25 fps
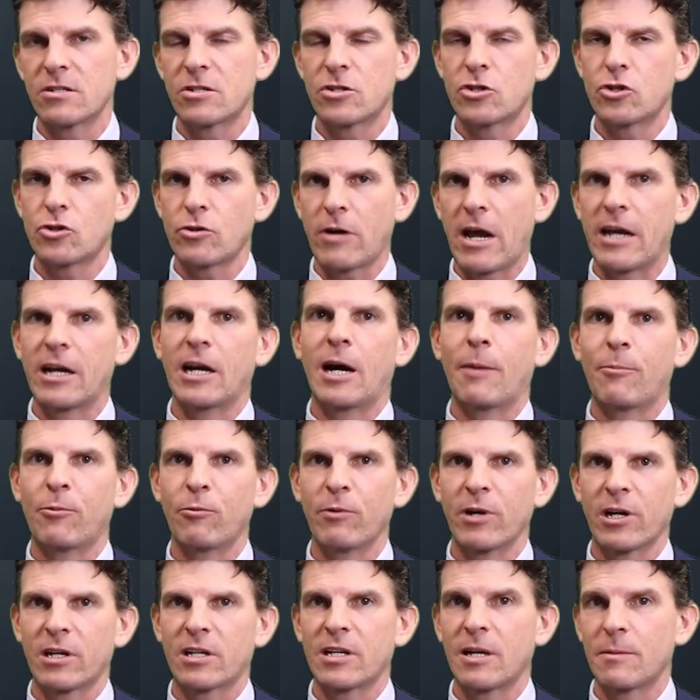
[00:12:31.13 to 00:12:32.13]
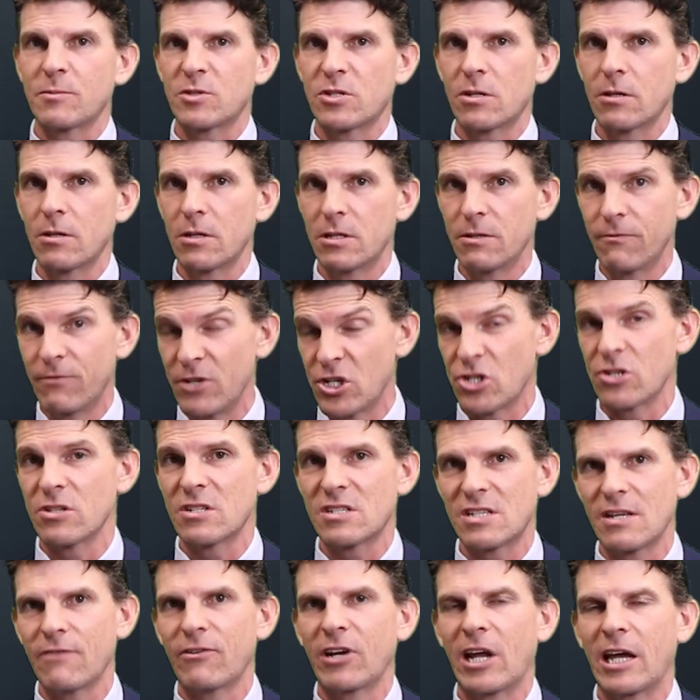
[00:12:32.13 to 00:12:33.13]
straight up when it comes to the Division
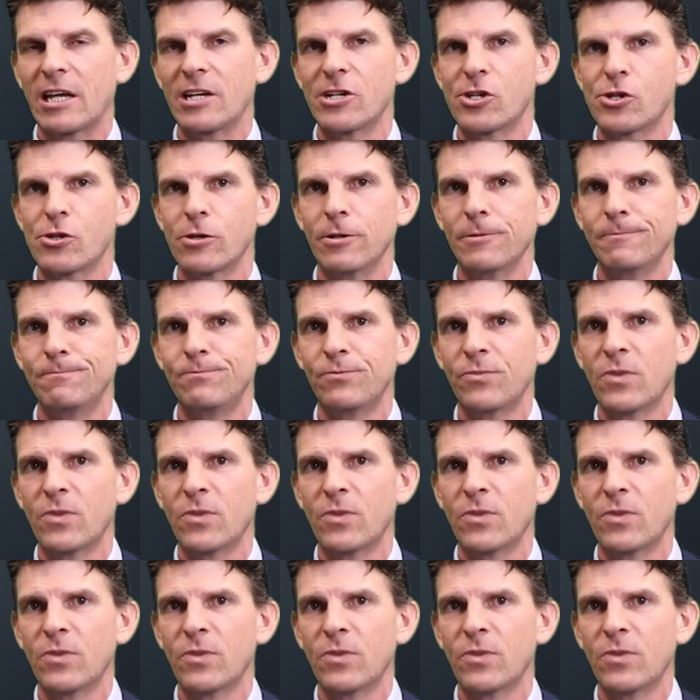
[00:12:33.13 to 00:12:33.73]
7A issue.